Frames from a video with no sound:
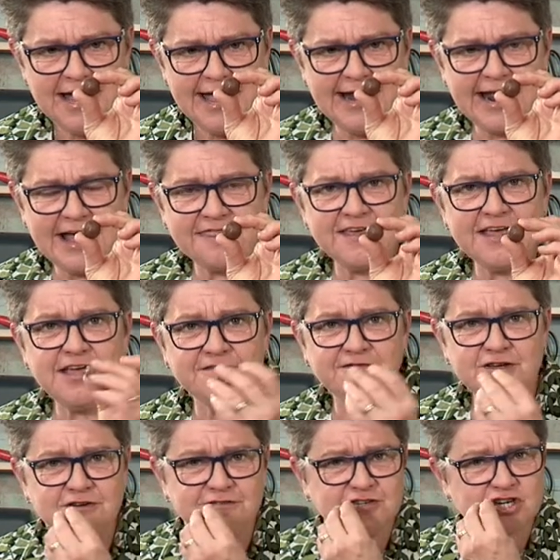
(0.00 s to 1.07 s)
And I think if
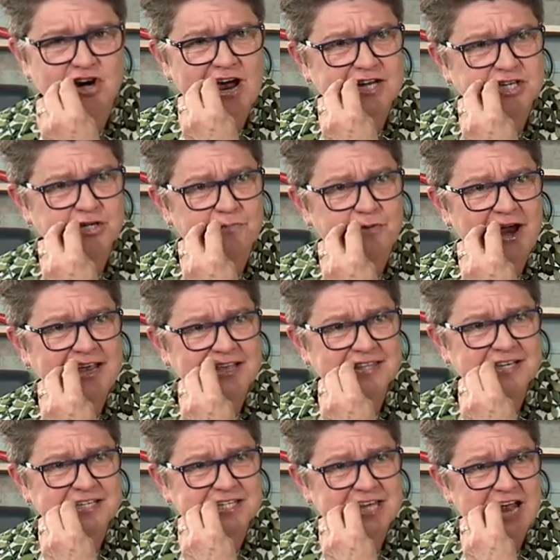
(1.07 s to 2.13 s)
you've tried to break
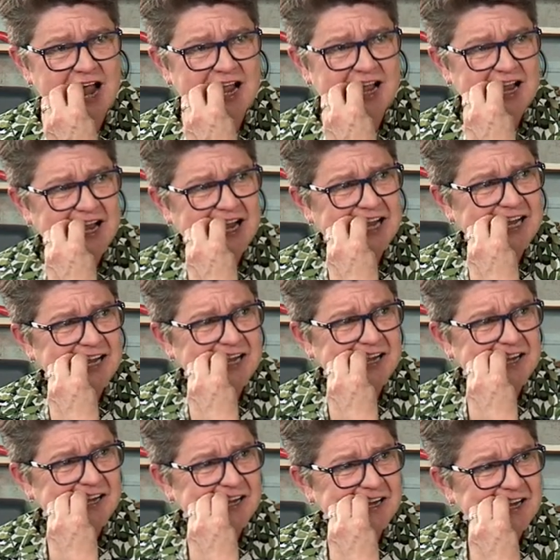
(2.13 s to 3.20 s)
this,
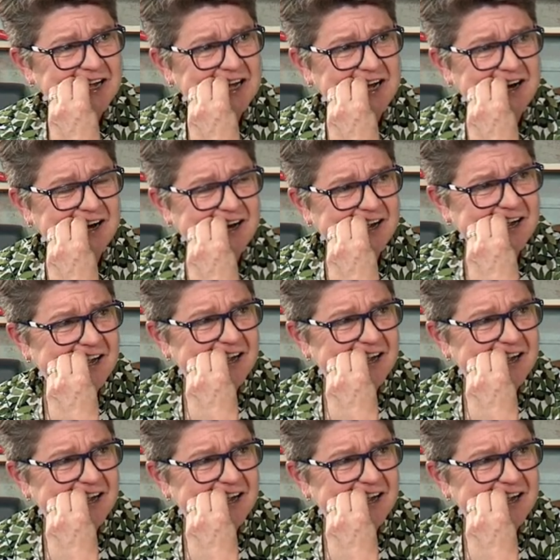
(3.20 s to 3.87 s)
oh